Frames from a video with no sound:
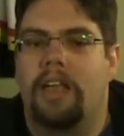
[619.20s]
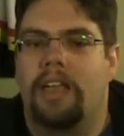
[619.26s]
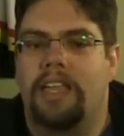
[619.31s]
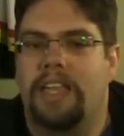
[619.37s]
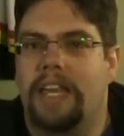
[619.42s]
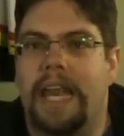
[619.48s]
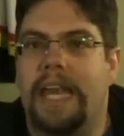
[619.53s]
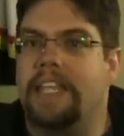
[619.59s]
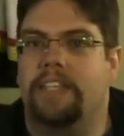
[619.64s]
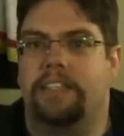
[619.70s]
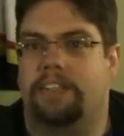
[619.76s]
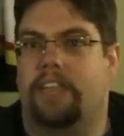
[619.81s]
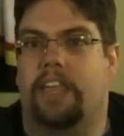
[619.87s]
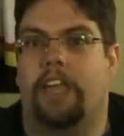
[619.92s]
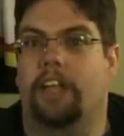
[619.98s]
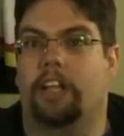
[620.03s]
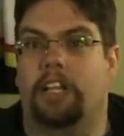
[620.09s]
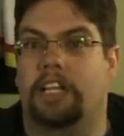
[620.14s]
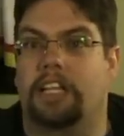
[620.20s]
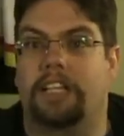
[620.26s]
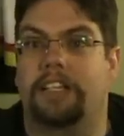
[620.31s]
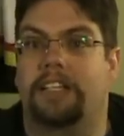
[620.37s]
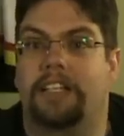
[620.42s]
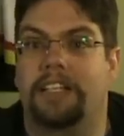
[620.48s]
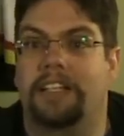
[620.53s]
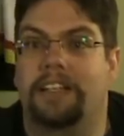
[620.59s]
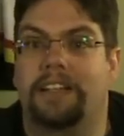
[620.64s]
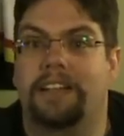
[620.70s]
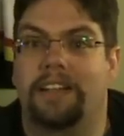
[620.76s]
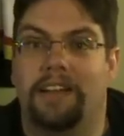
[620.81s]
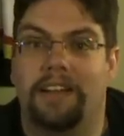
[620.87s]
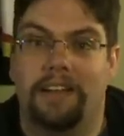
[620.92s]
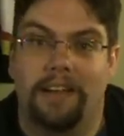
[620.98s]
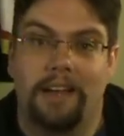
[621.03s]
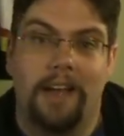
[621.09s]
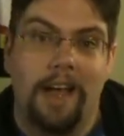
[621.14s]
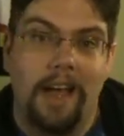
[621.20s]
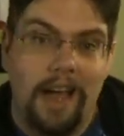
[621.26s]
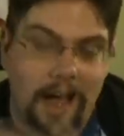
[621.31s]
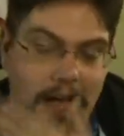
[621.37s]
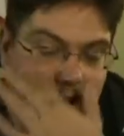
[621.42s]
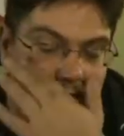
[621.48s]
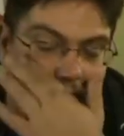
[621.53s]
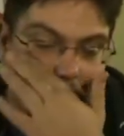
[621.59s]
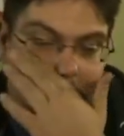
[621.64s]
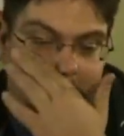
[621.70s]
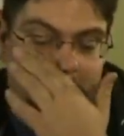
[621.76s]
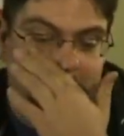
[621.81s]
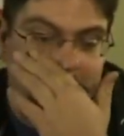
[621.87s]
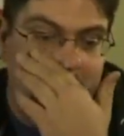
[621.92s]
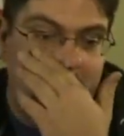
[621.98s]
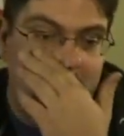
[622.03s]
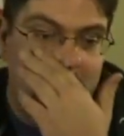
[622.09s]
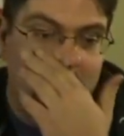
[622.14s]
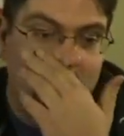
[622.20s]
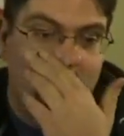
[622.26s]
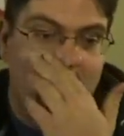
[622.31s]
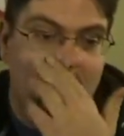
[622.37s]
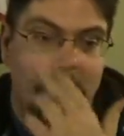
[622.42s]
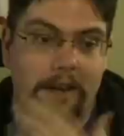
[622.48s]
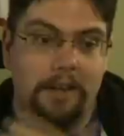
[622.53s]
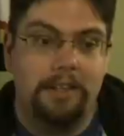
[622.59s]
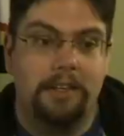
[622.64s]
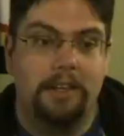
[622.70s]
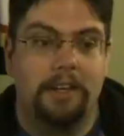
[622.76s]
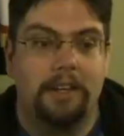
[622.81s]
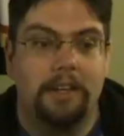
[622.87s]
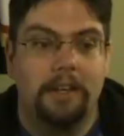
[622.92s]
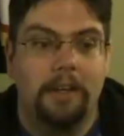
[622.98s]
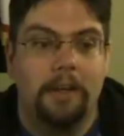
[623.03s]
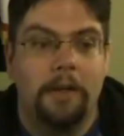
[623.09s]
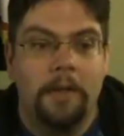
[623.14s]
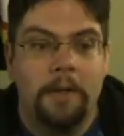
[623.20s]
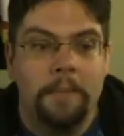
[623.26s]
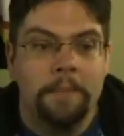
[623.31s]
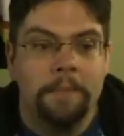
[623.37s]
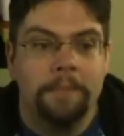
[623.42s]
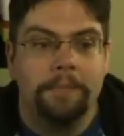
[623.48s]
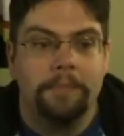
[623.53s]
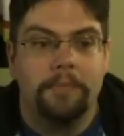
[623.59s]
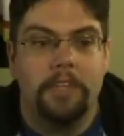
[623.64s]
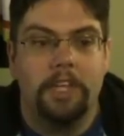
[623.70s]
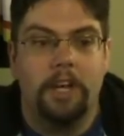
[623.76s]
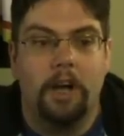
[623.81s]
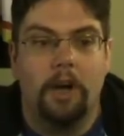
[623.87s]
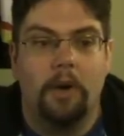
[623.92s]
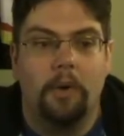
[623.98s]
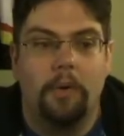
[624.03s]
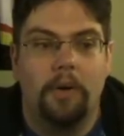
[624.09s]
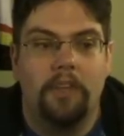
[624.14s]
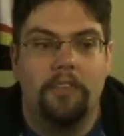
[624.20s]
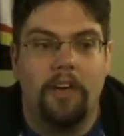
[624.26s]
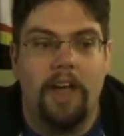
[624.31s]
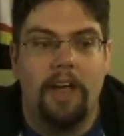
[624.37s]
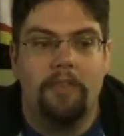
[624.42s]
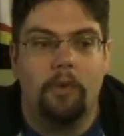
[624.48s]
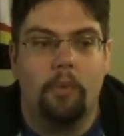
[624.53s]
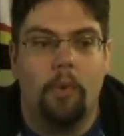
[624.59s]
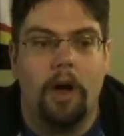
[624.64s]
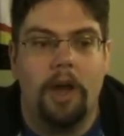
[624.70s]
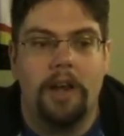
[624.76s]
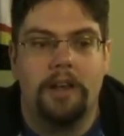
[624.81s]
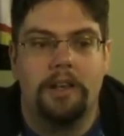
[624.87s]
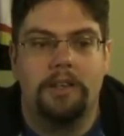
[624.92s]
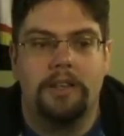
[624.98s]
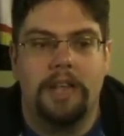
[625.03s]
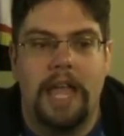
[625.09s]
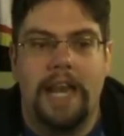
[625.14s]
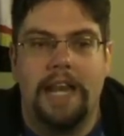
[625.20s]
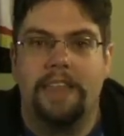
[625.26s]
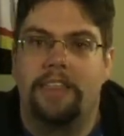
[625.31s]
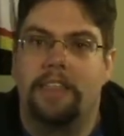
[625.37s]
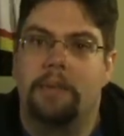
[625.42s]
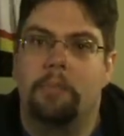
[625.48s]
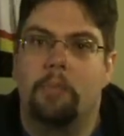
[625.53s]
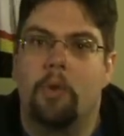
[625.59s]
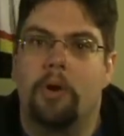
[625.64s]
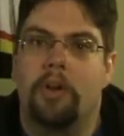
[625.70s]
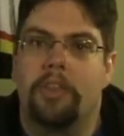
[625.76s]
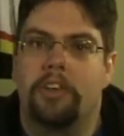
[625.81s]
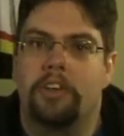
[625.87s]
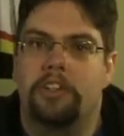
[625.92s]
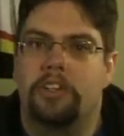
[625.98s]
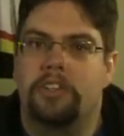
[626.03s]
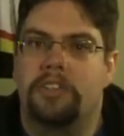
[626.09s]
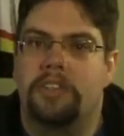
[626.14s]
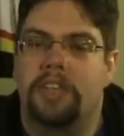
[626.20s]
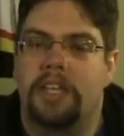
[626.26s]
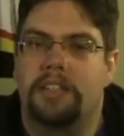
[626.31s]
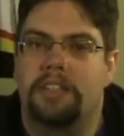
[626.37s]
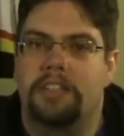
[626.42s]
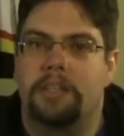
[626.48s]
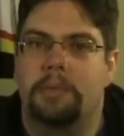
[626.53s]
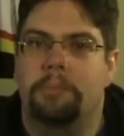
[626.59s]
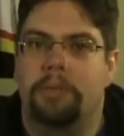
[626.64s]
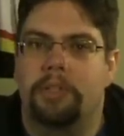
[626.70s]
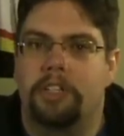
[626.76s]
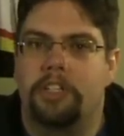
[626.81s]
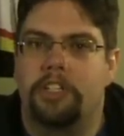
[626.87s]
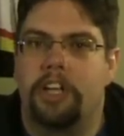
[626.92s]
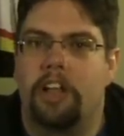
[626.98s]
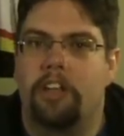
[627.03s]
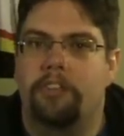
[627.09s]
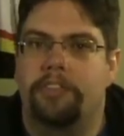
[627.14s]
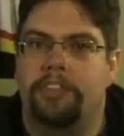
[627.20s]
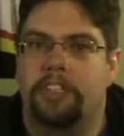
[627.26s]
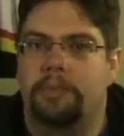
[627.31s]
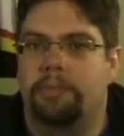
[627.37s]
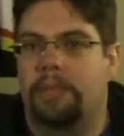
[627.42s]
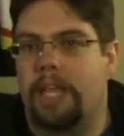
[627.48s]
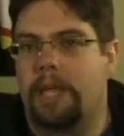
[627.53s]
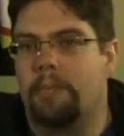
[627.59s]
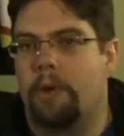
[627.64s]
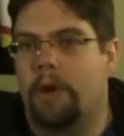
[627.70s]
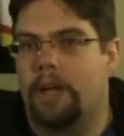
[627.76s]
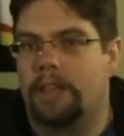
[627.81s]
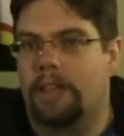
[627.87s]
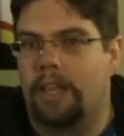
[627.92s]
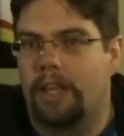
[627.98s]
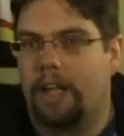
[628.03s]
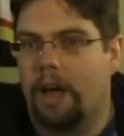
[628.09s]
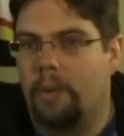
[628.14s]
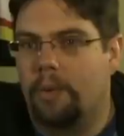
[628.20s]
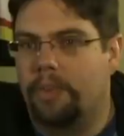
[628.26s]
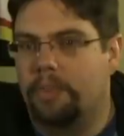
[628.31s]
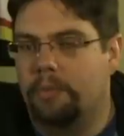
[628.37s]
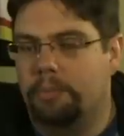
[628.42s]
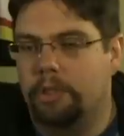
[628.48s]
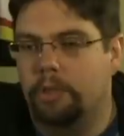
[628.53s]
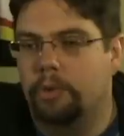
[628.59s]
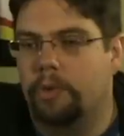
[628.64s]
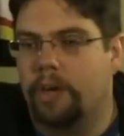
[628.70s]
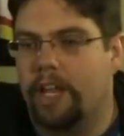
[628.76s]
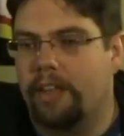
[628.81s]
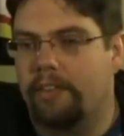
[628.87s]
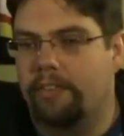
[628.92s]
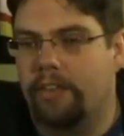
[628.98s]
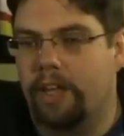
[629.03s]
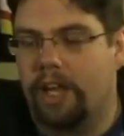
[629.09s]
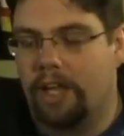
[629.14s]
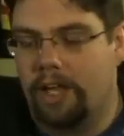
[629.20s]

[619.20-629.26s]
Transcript: in any scale. I figured if I ever wanted, you know, if I ever wanted anything more than just that simple shelf display model I got with the Blu-ray